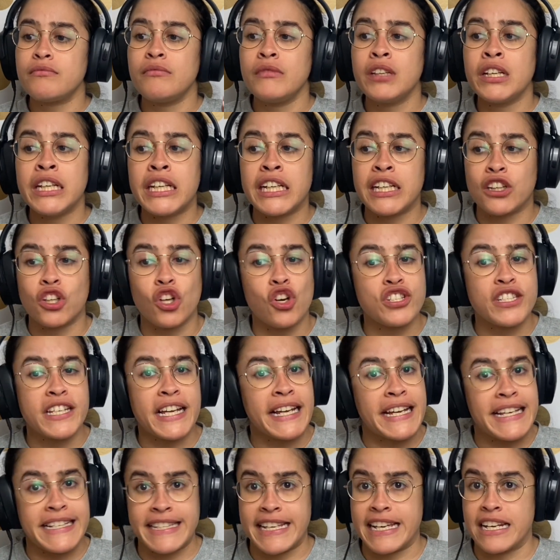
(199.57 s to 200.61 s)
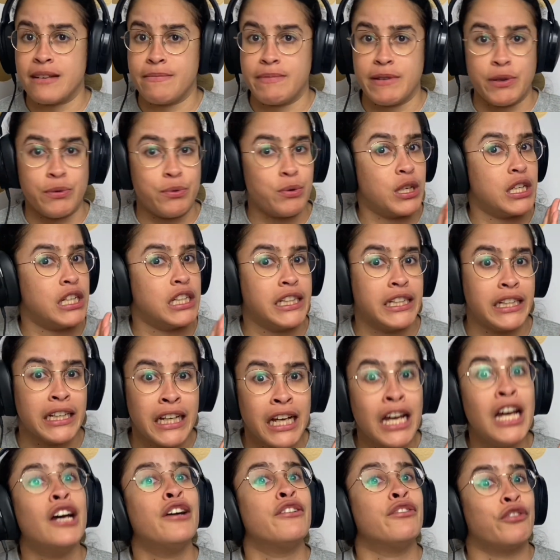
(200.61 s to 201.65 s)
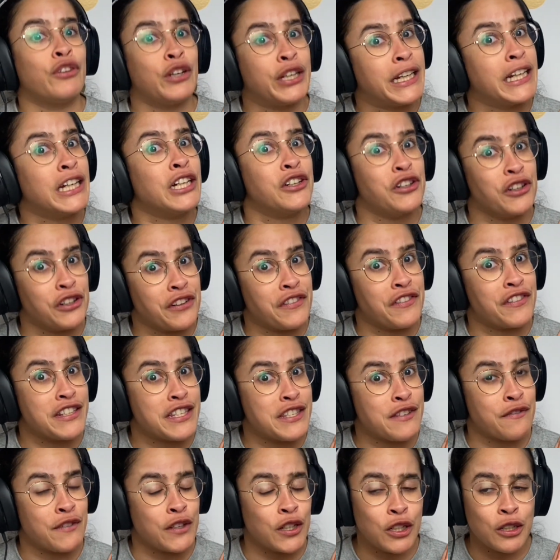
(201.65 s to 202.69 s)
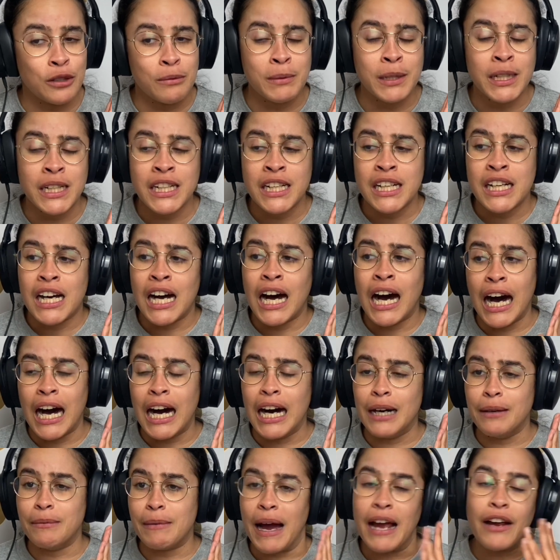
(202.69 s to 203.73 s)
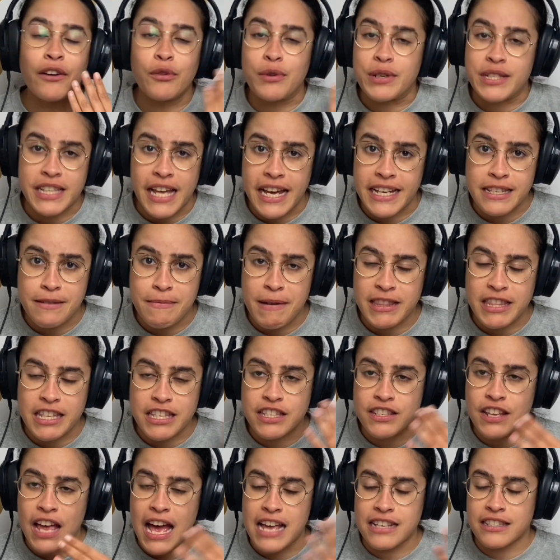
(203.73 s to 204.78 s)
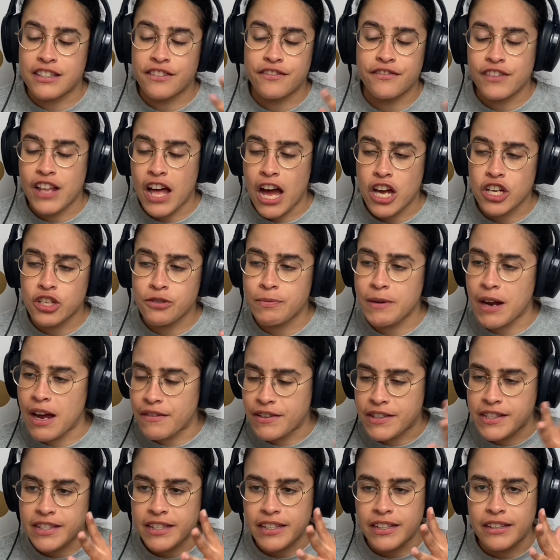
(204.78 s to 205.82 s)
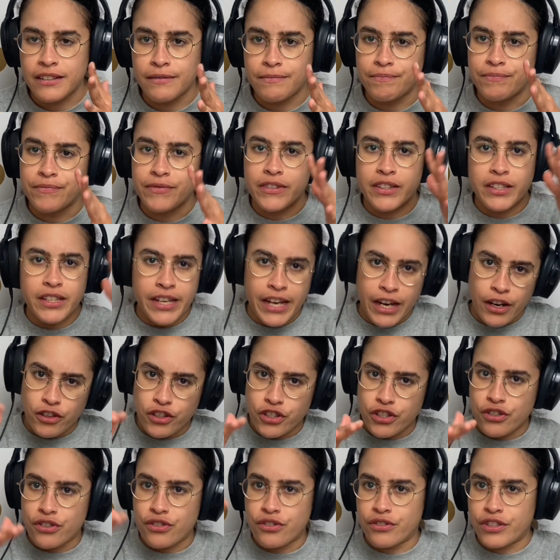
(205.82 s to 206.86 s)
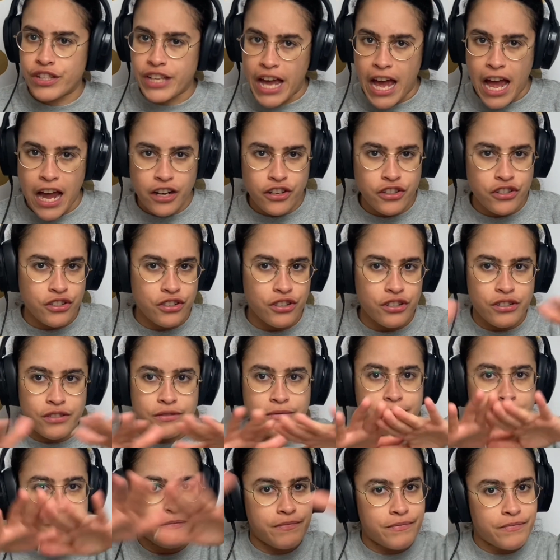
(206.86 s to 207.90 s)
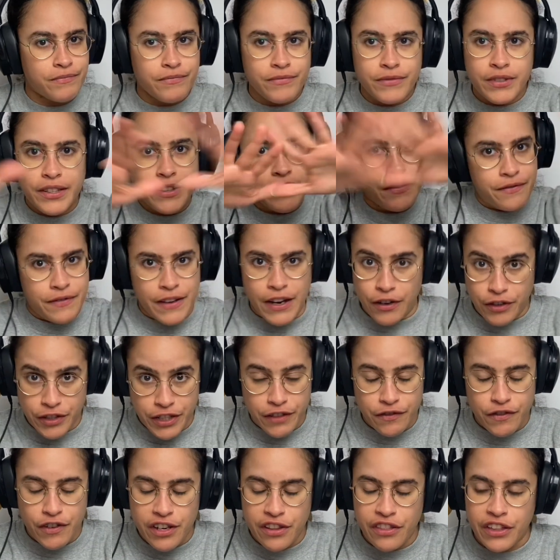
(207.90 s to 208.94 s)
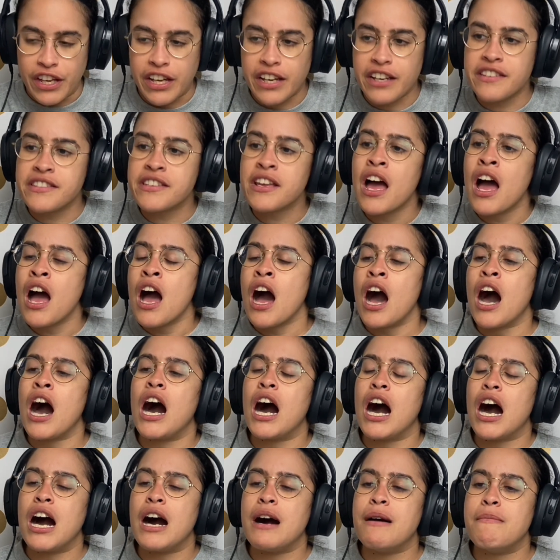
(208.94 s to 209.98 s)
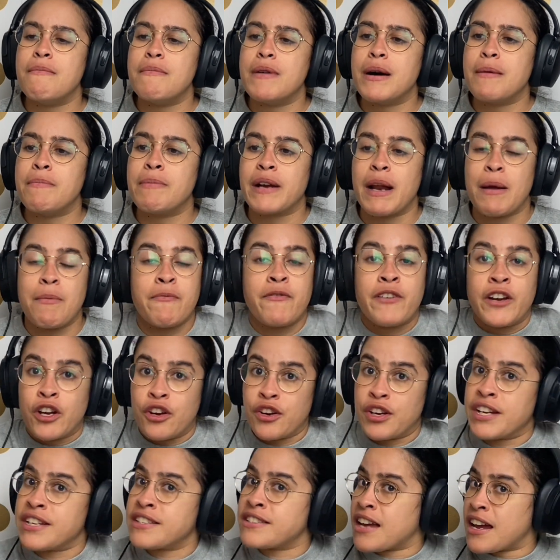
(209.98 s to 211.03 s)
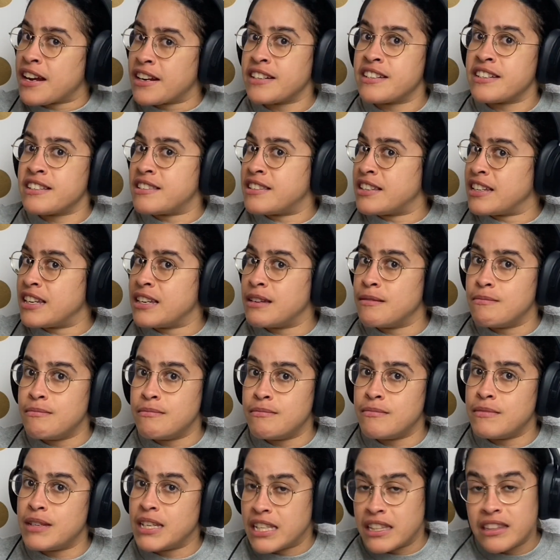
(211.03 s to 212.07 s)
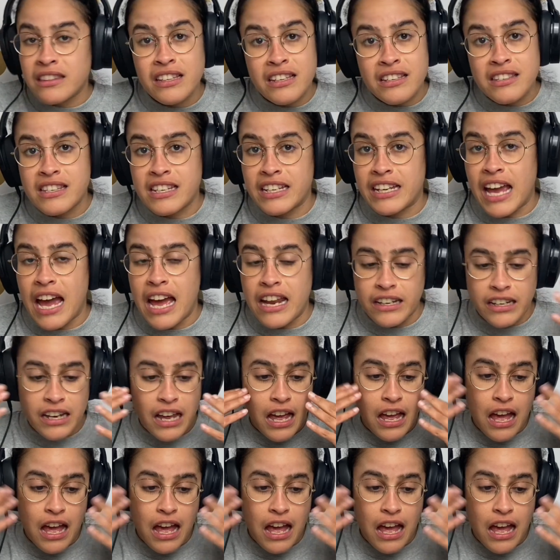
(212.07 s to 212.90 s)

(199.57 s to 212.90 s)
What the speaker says: He looks like he's going to be really freaking good in this film. I always liked him as the Flash, but obviously character, the actor, very different things. But I'm very excited to see him in this again.